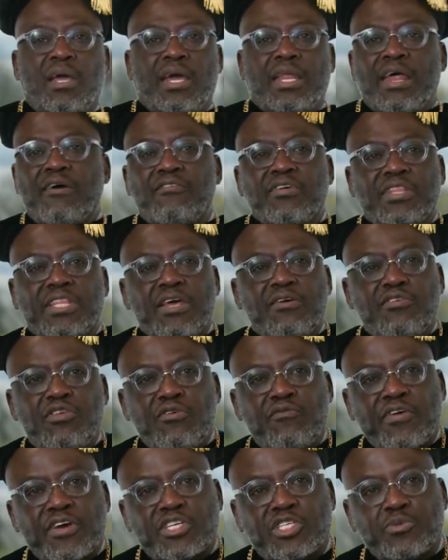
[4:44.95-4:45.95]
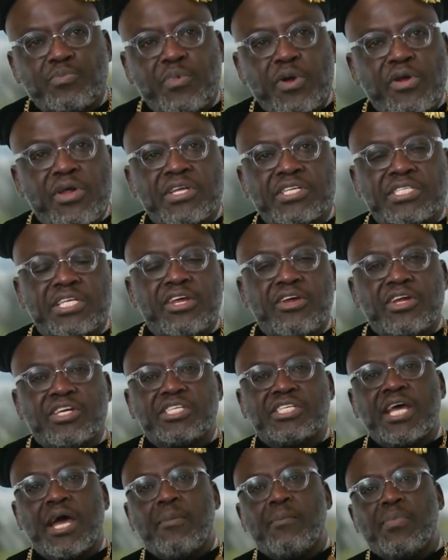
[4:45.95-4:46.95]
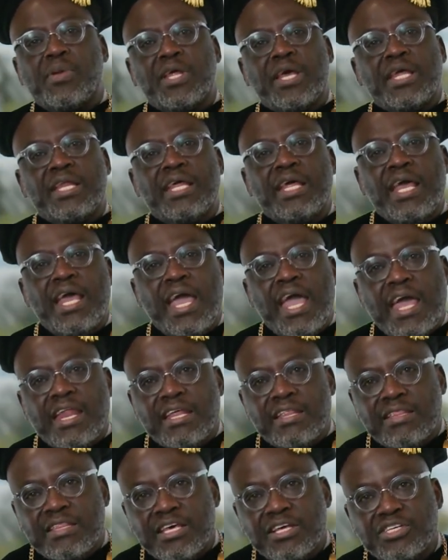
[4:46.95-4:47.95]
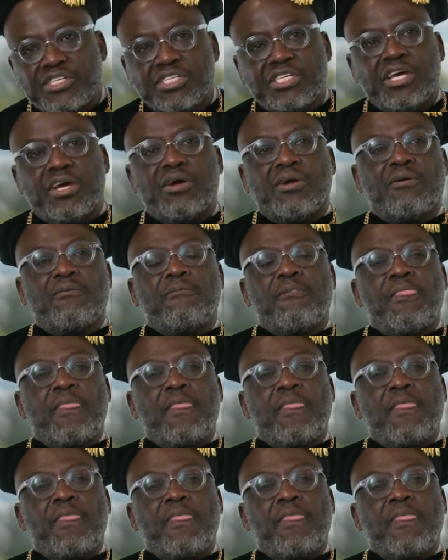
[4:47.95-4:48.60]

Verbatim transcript: And everything you've experienced here at Champlain and in this year